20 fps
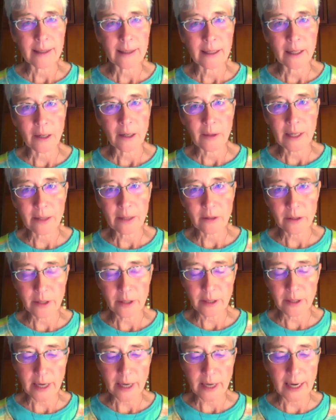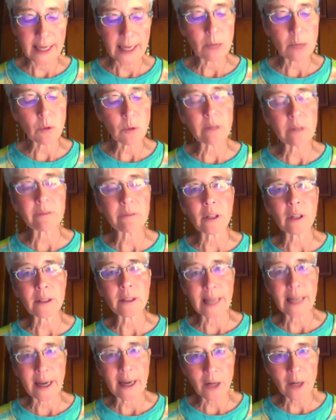Either society would have looked
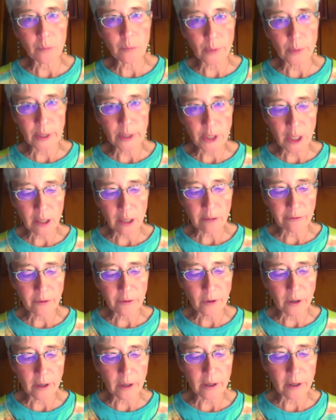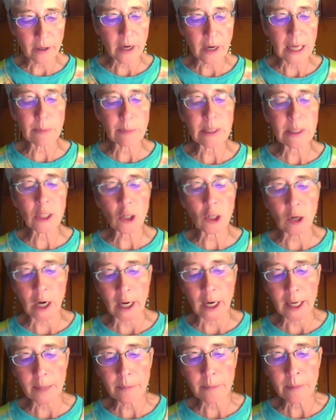down on Bridget for her husband's
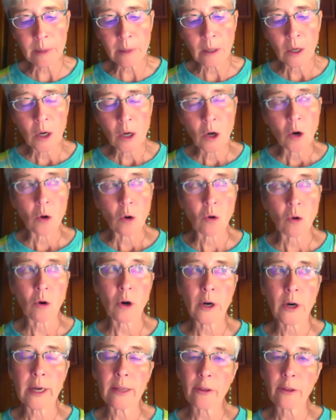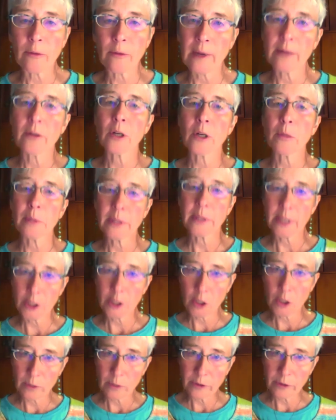crime, or it threatened her
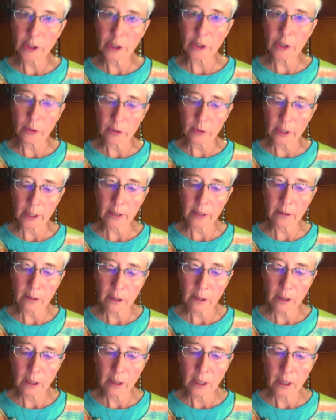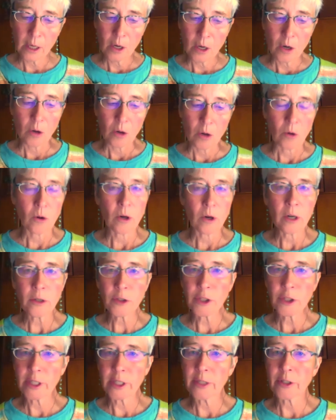position with the union, or
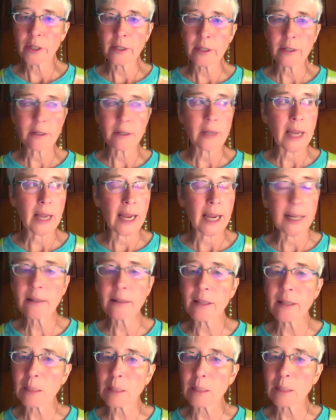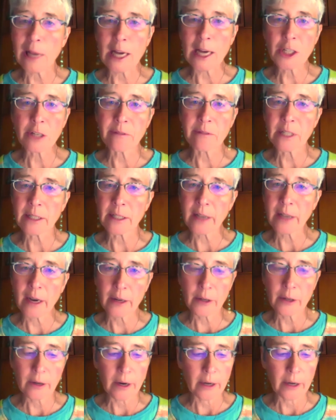she just hated the splash of
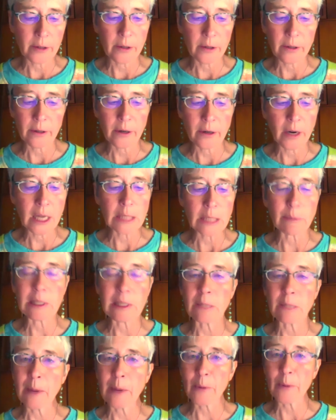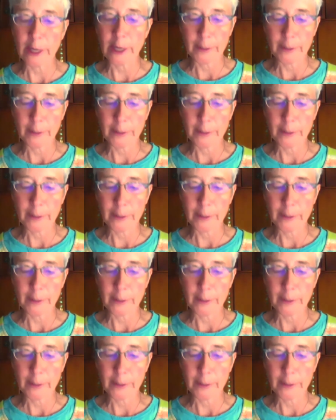dishonor on her husband's memory.